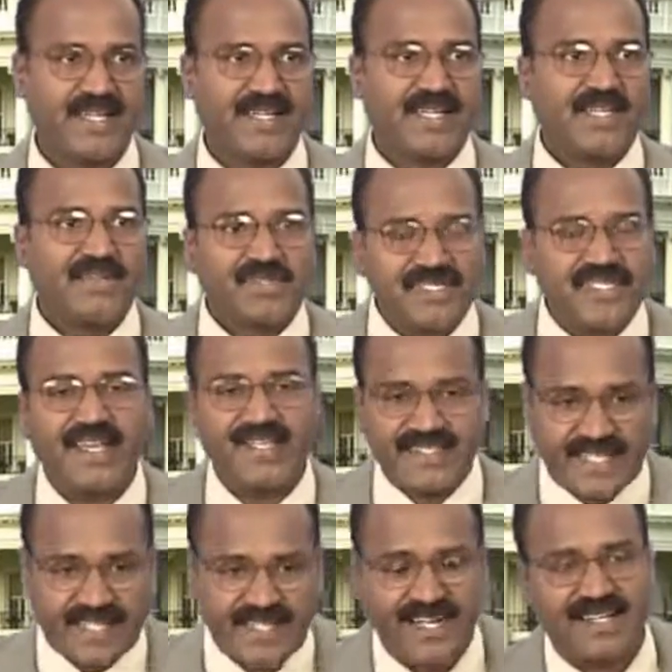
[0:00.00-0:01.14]
You say
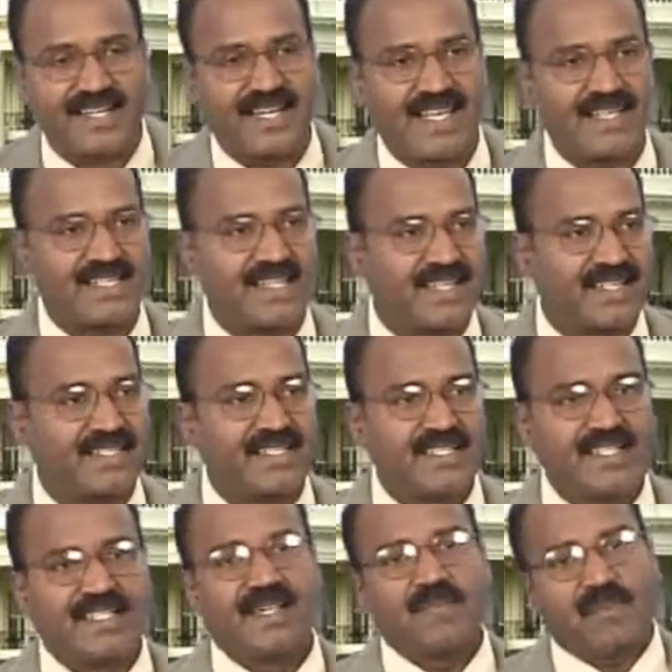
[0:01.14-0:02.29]
general relation,
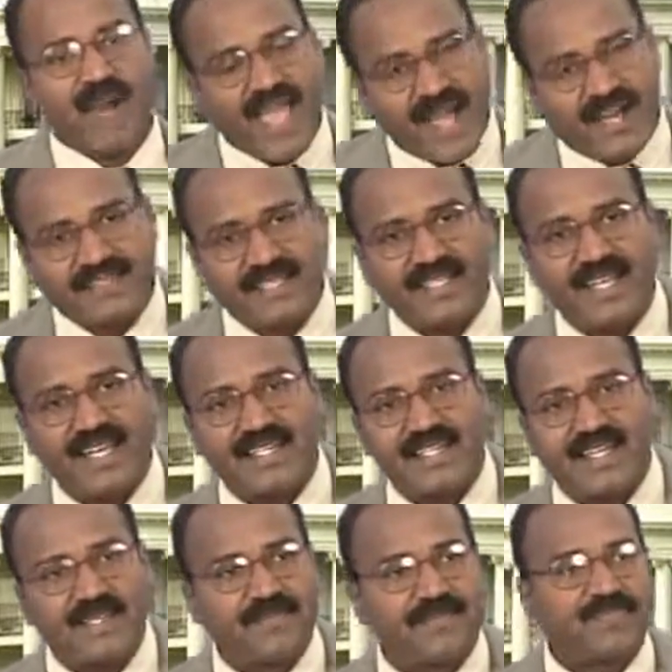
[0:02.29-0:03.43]
bias
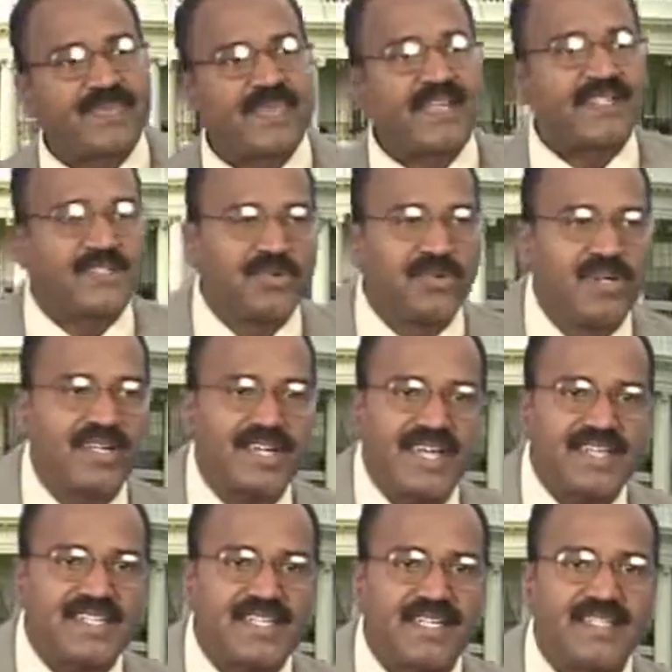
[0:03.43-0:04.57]
relation, tool
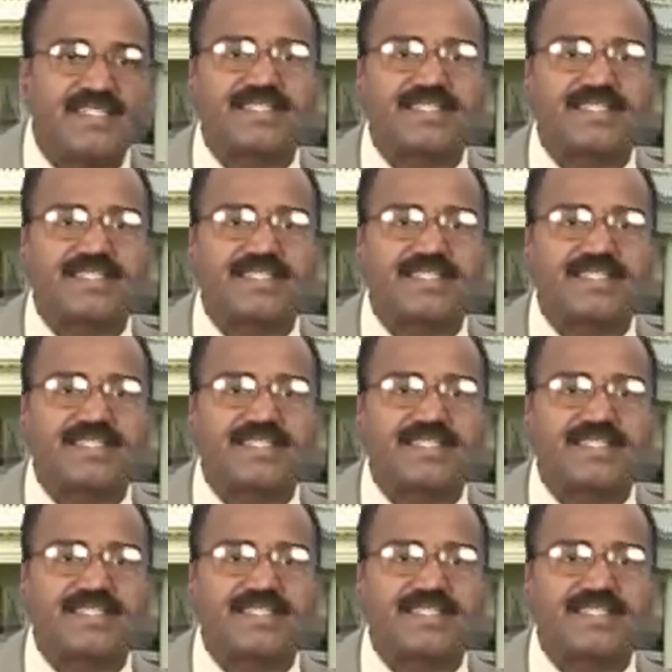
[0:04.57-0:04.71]
relation,